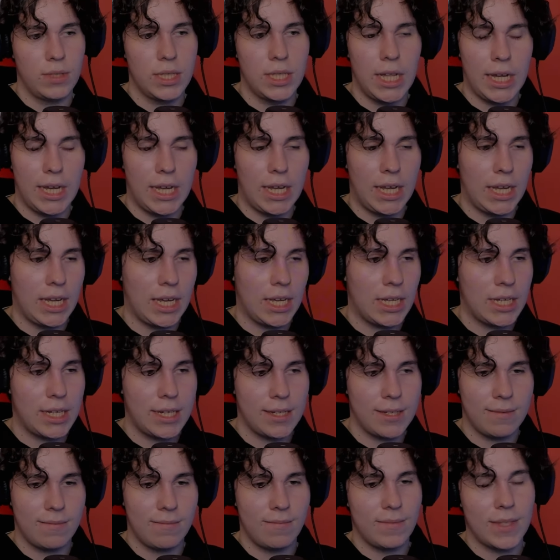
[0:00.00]

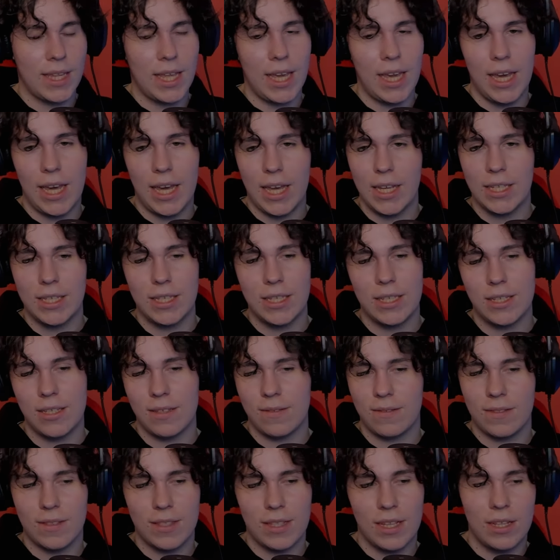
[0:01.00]
Like, it's